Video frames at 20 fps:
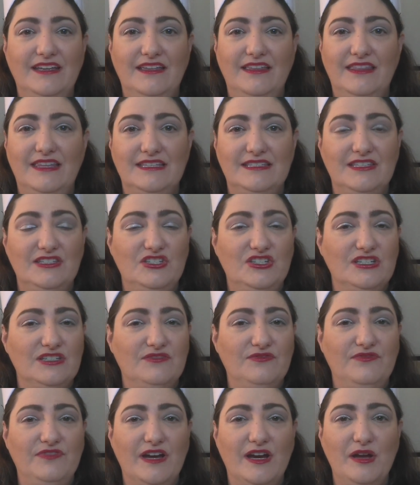this is
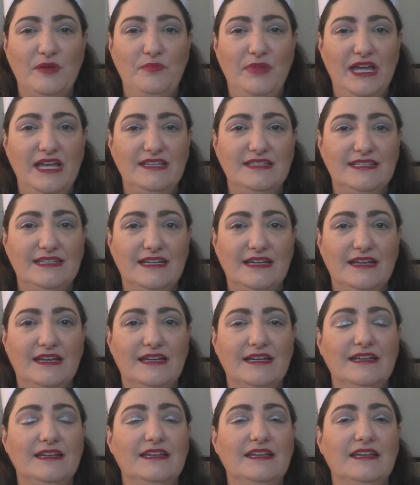just very basic,
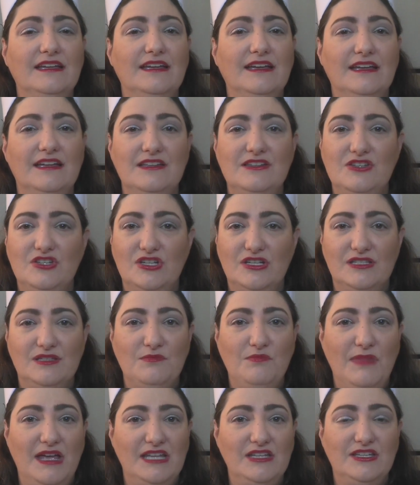just
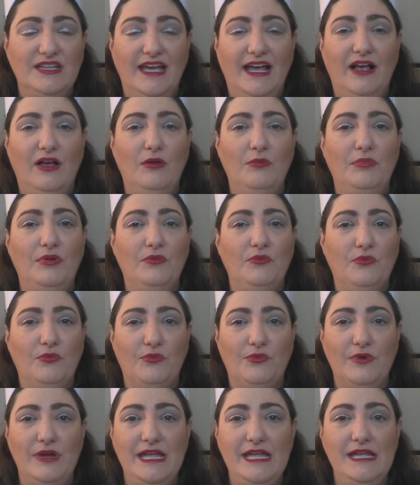meant to help
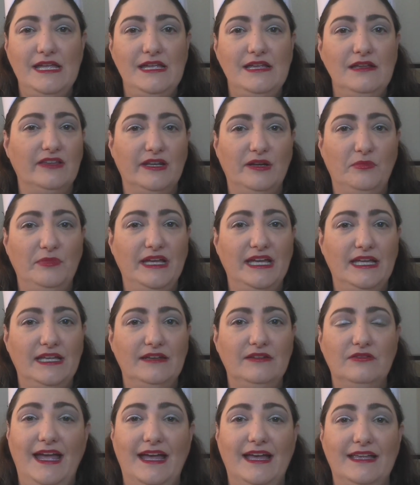read a little bit
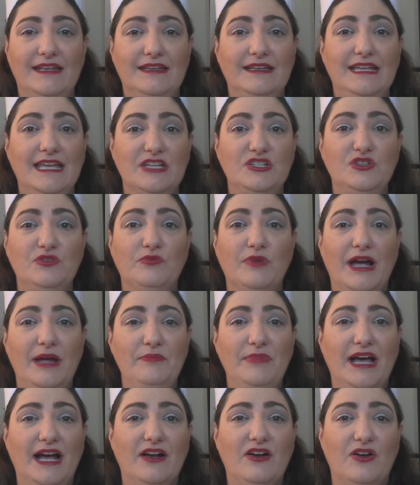and get you right
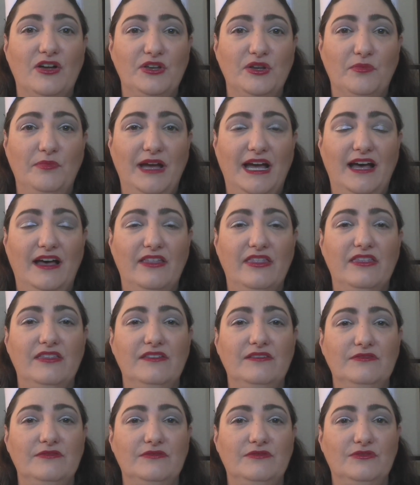back on your path
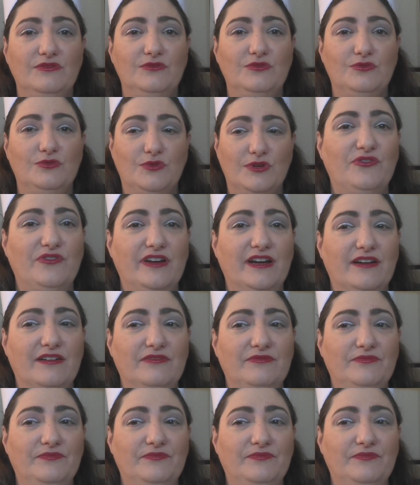for career.